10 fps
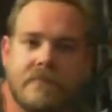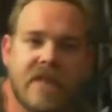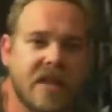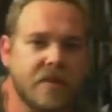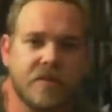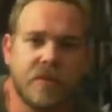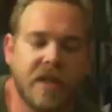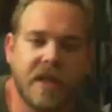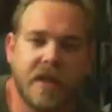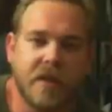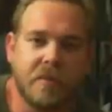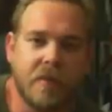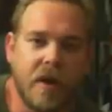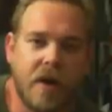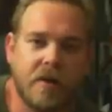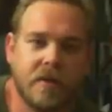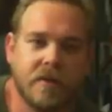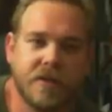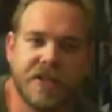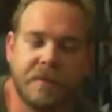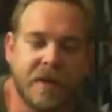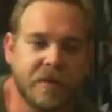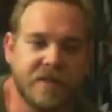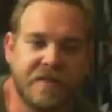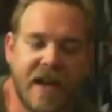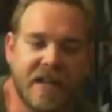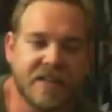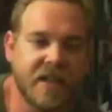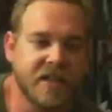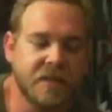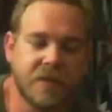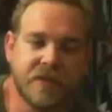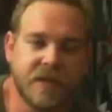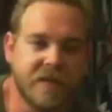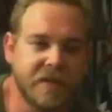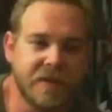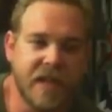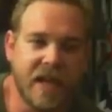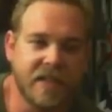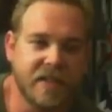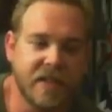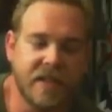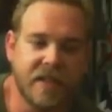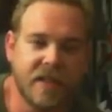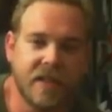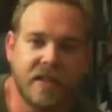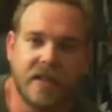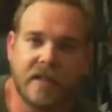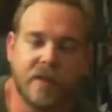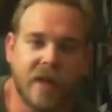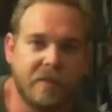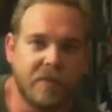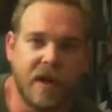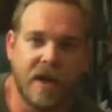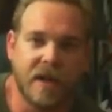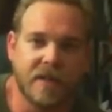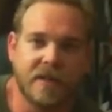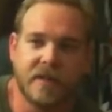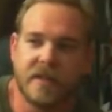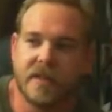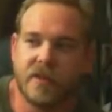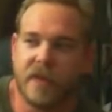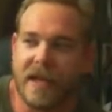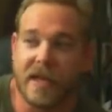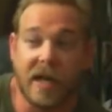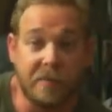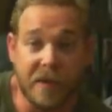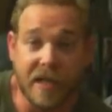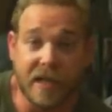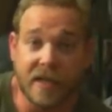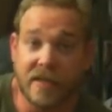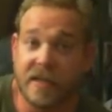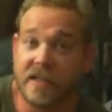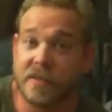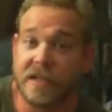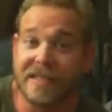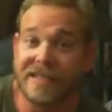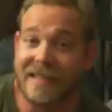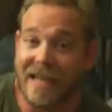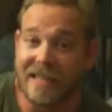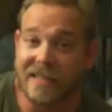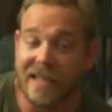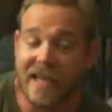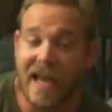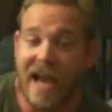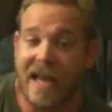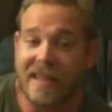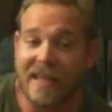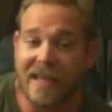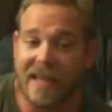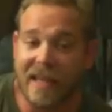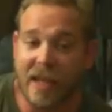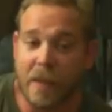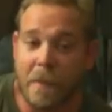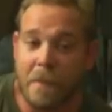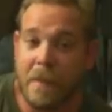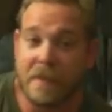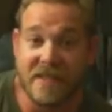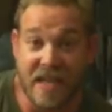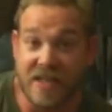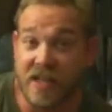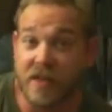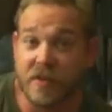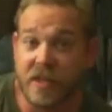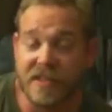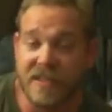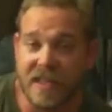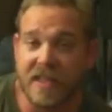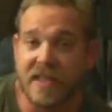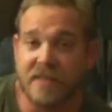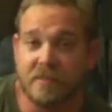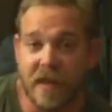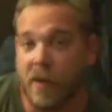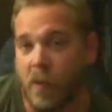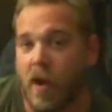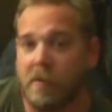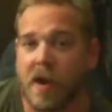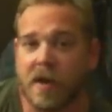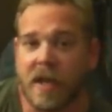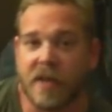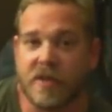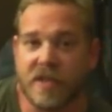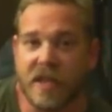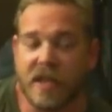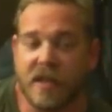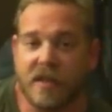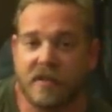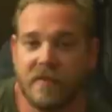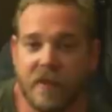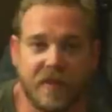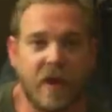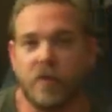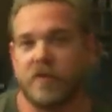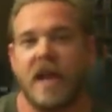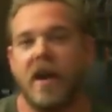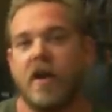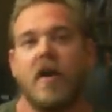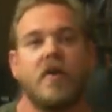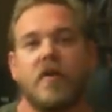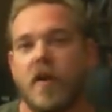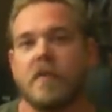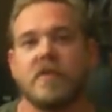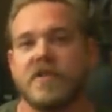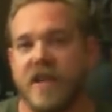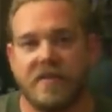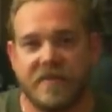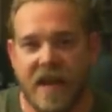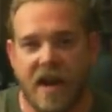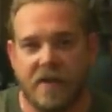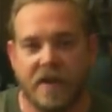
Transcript: And there was really another pro. Shipping was fast, customer service was excellent, great product, great company, does what it says. I think in maybe 10 years we're going to see these at Walmart like you see that Under Armour stuff now.